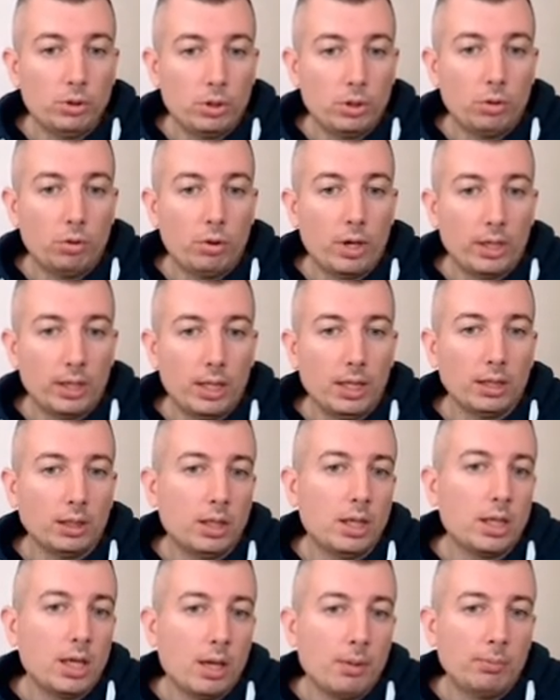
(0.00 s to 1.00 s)
so again
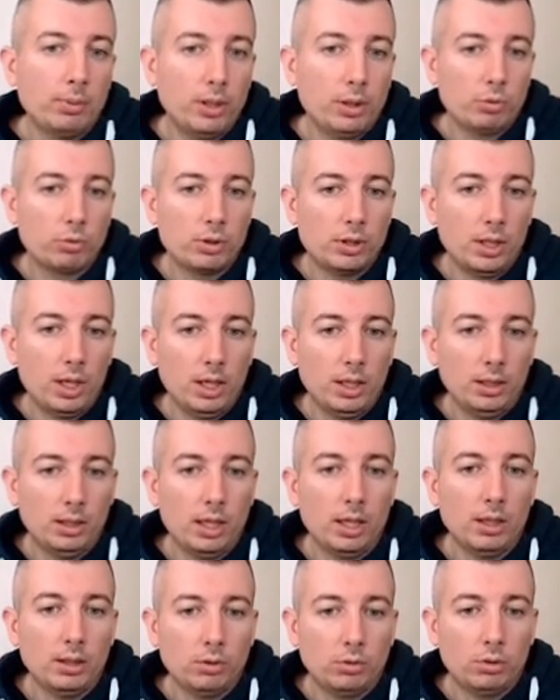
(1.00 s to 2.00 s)
he can't play rook c8
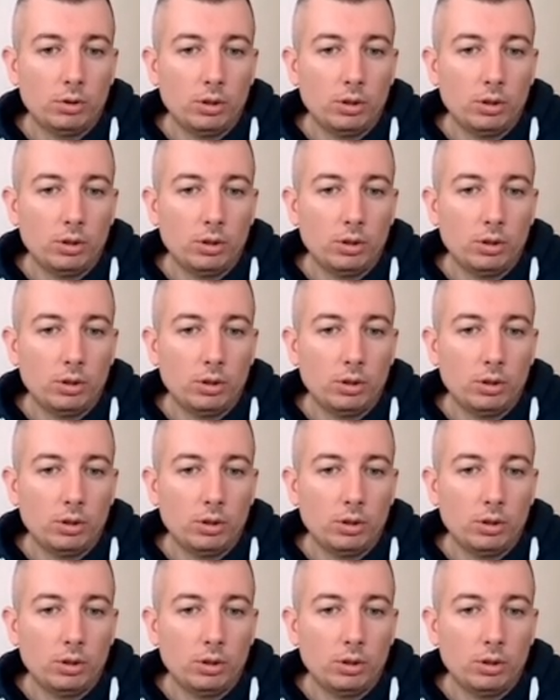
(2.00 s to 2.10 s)
and